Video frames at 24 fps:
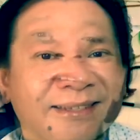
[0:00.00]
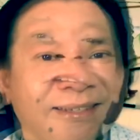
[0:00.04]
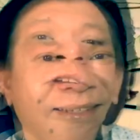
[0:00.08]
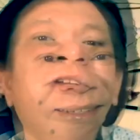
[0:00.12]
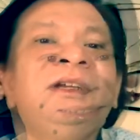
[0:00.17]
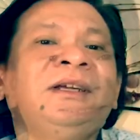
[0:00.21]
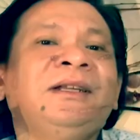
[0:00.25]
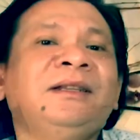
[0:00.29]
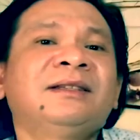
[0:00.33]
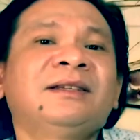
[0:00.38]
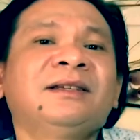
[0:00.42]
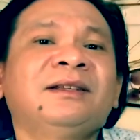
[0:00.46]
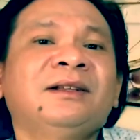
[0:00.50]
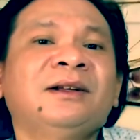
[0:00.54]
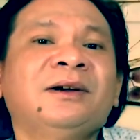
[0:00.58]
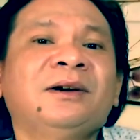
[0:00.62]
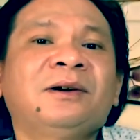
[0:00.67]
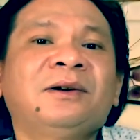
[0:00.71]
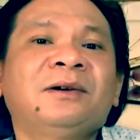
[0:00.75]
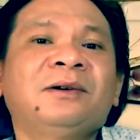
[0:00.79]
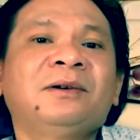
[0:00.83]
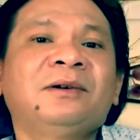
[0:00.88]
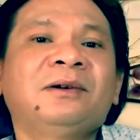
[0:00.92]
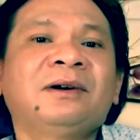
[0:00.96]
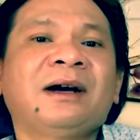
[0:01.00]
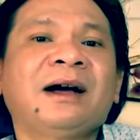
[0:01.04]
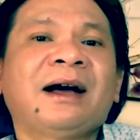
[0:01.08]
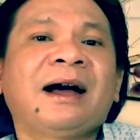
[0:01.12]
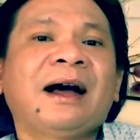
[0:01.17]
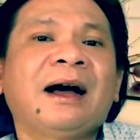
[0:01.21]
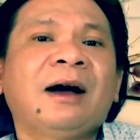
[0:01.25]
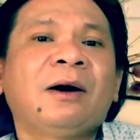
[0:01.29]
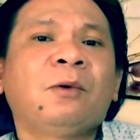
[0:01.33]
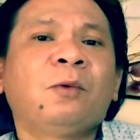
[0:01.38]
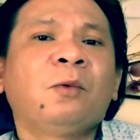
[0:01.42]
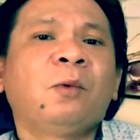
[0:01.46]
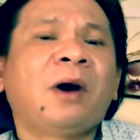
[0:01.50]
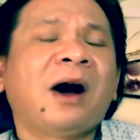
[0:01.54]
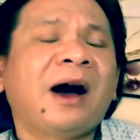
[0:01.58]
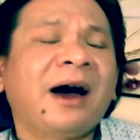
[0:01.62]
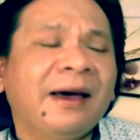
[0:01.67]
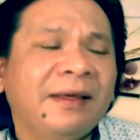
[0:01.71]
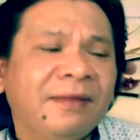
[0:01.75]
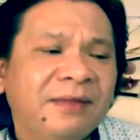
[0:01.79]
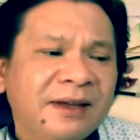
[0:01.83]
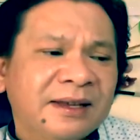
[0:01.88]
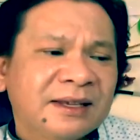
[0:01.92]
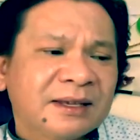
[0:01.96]
You need to know
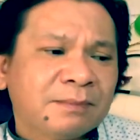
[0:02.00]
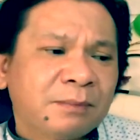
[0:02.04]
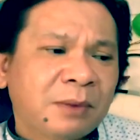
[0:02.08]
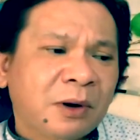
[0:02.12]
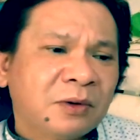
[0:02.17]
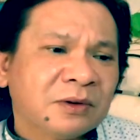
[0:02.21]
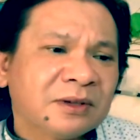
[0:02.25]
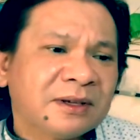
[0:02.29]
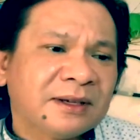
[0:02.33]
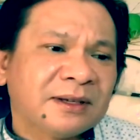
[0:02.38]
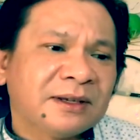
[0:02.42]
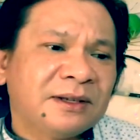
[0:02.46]
why this post is